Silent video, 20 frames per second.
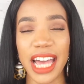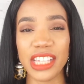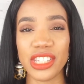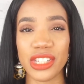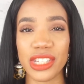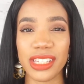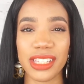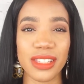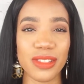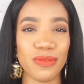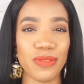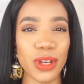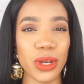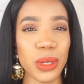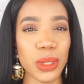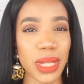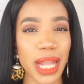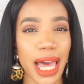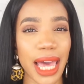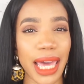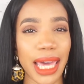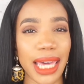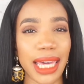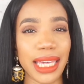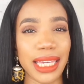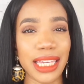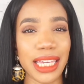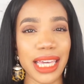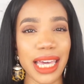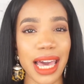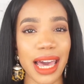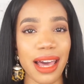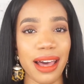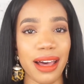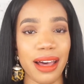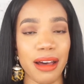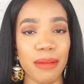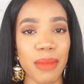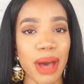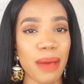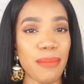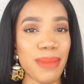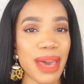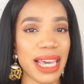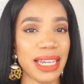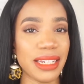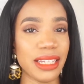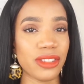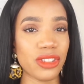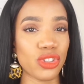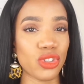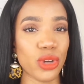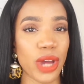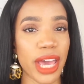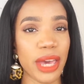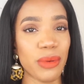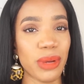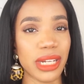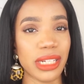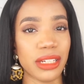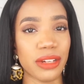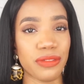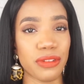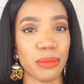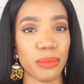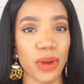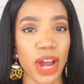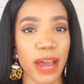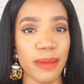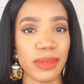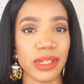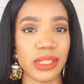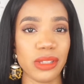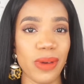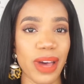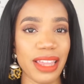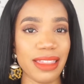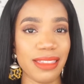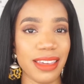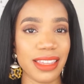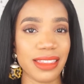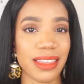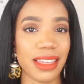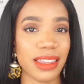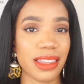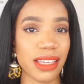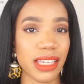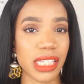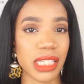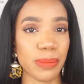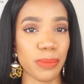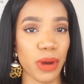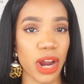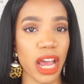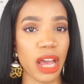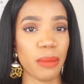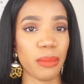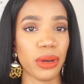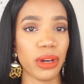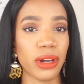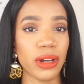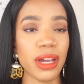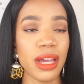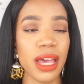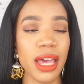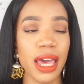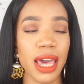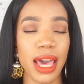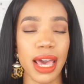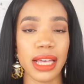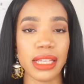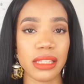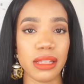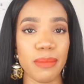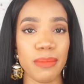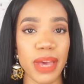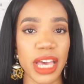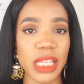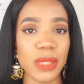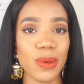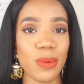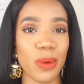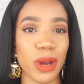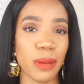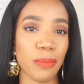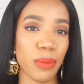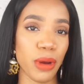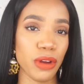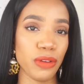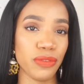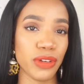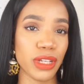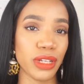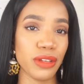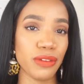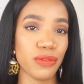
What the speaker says: just feel like I may need to try with a different primer, so I think that this primer as a base would work perfectly